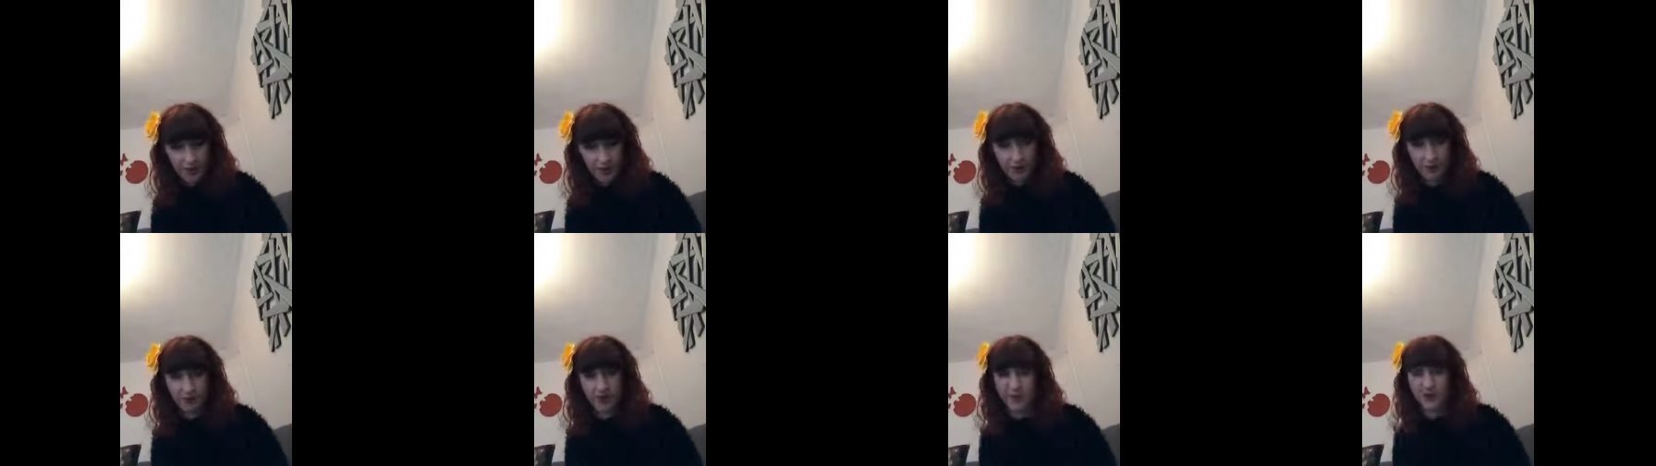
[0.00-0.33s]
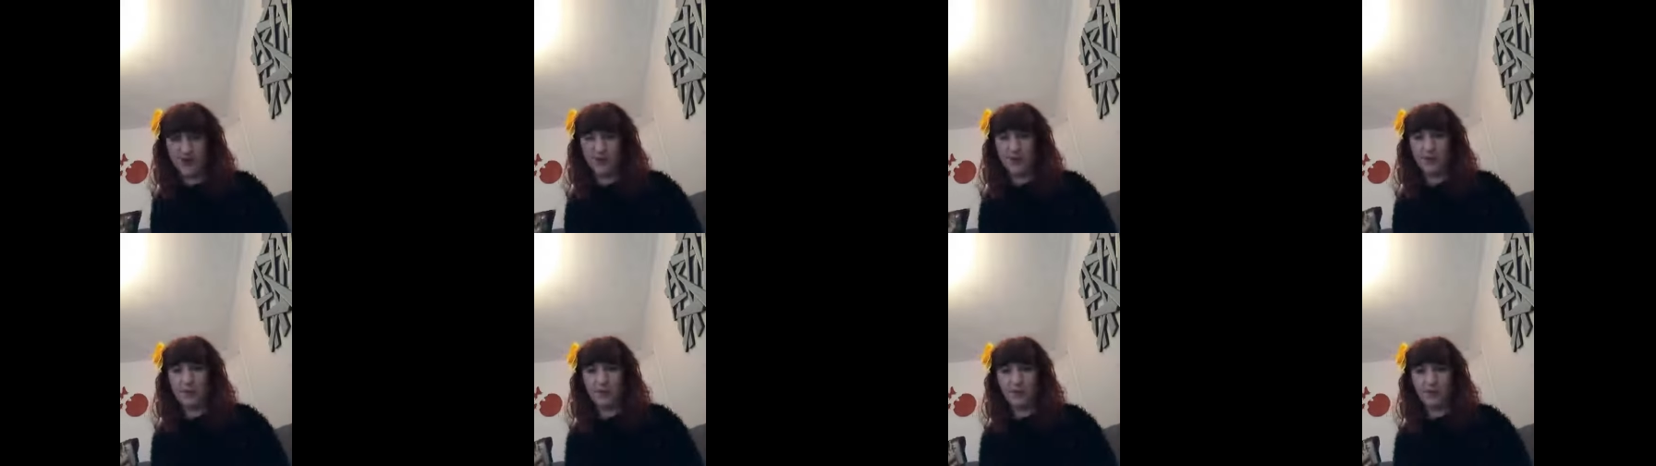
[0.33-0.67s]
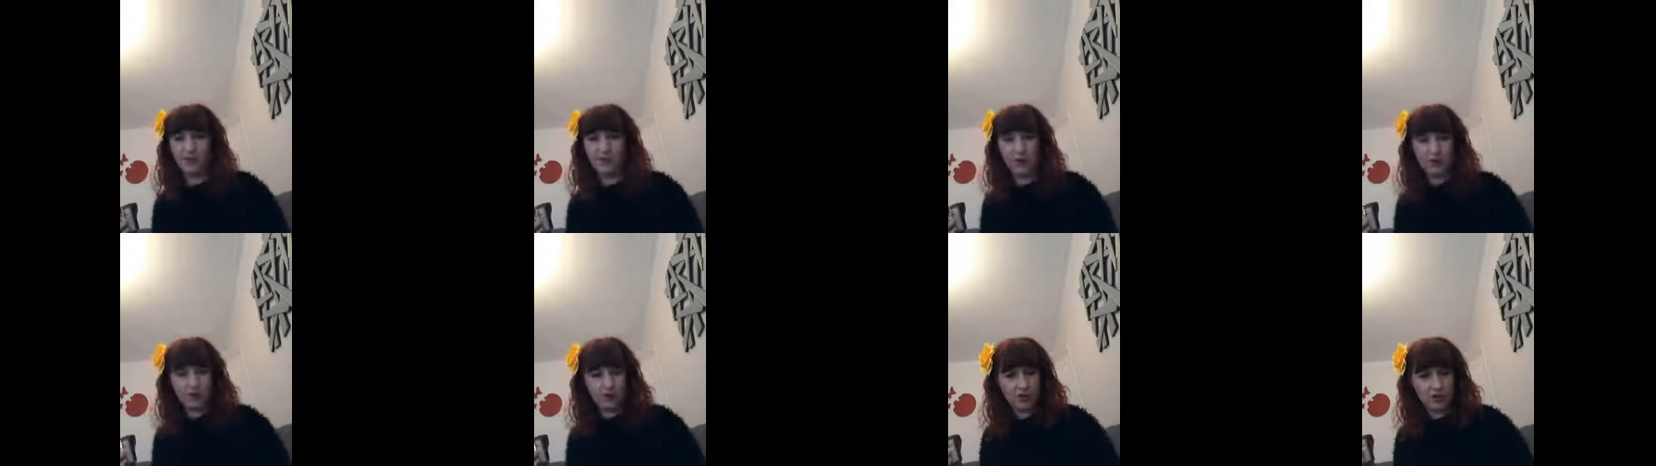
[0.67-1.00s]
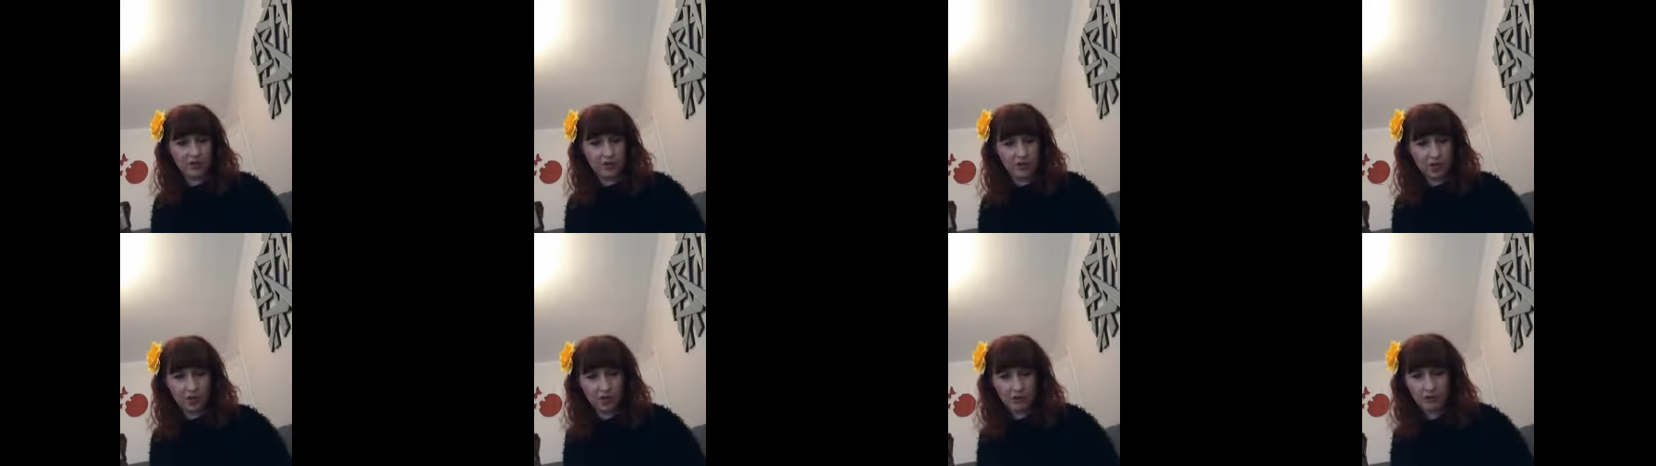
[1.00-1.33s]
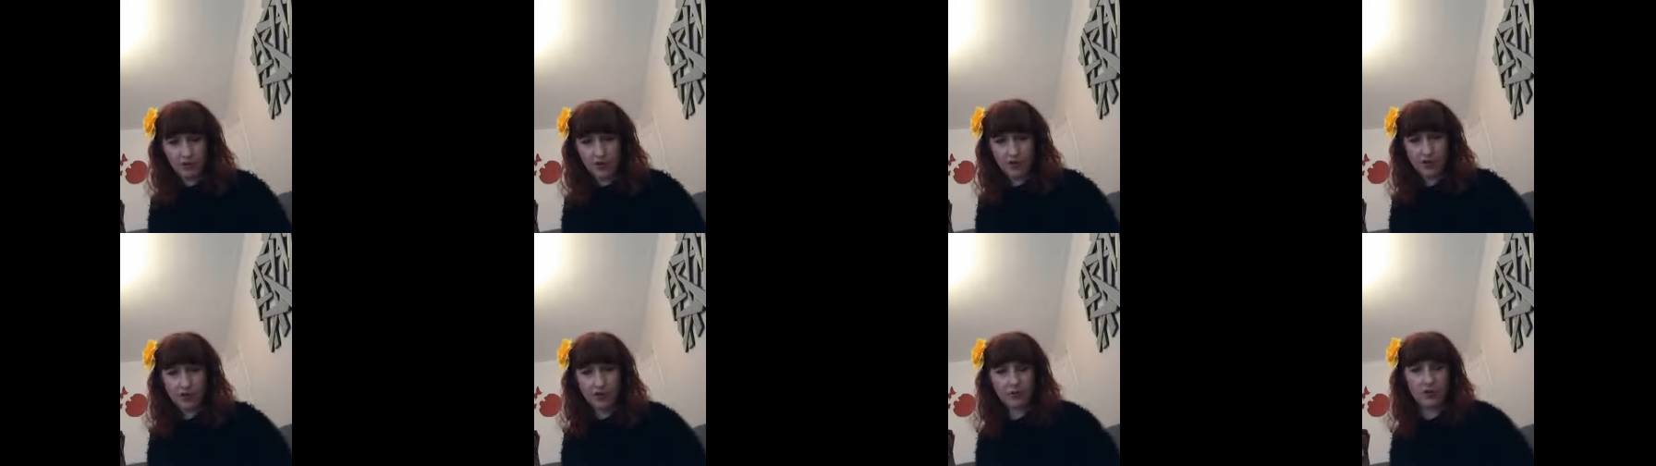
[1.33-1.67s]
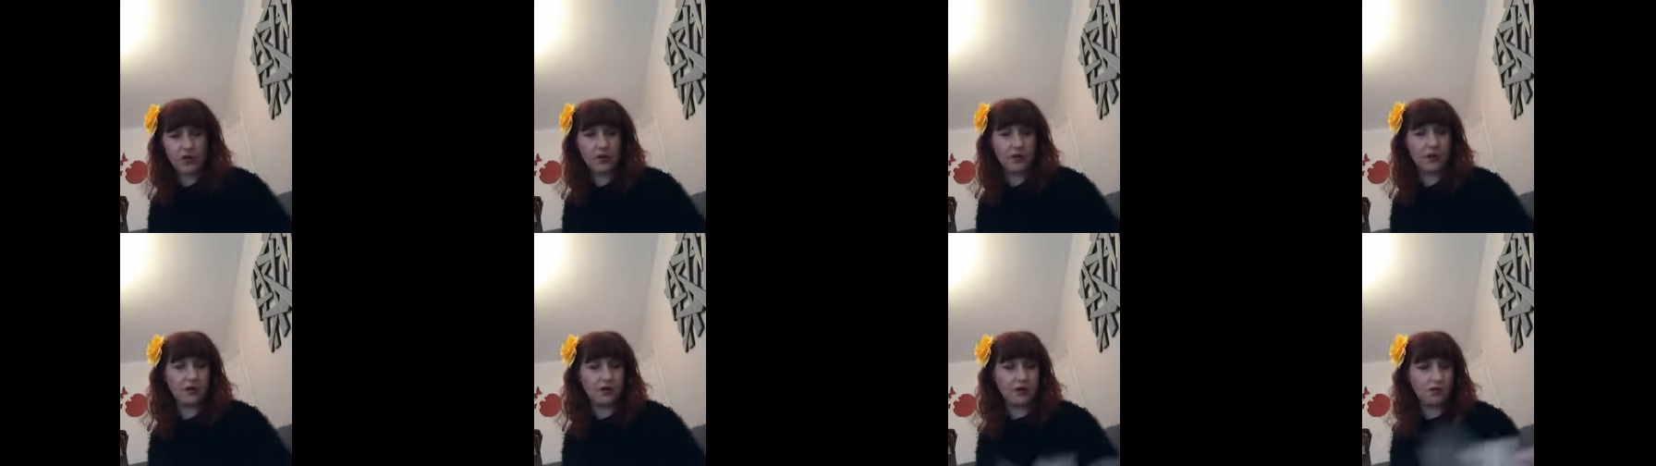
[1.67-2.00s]
Um, sorry, that might have been controversial. I
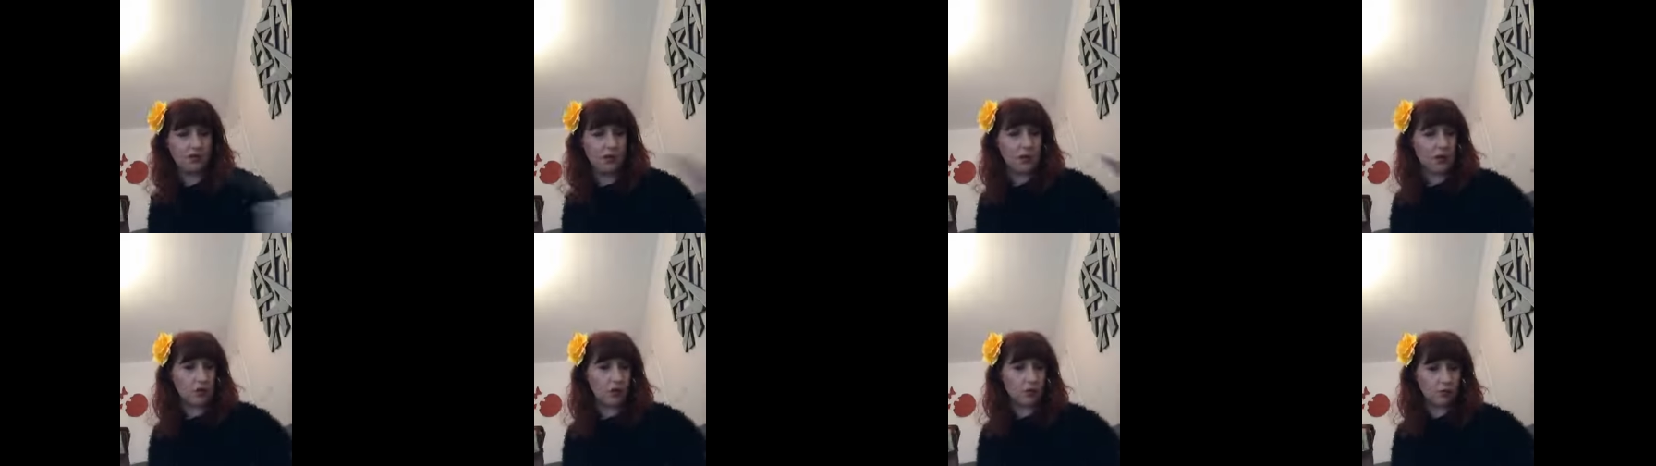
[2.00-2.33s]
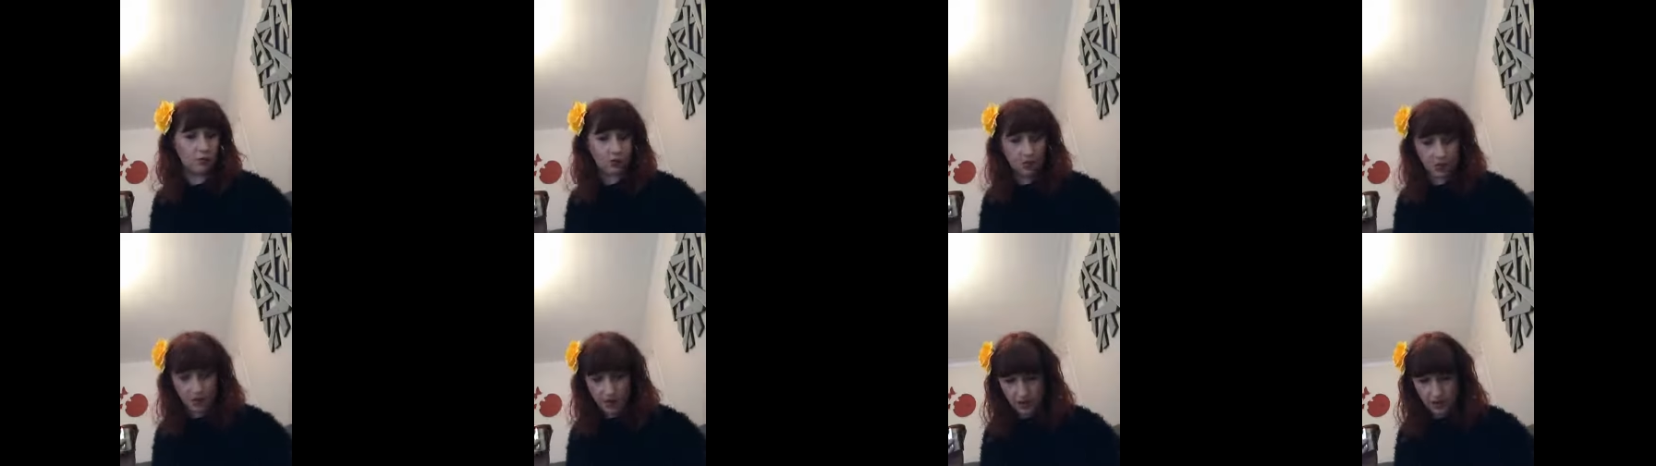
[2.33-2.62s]
said a bad joke.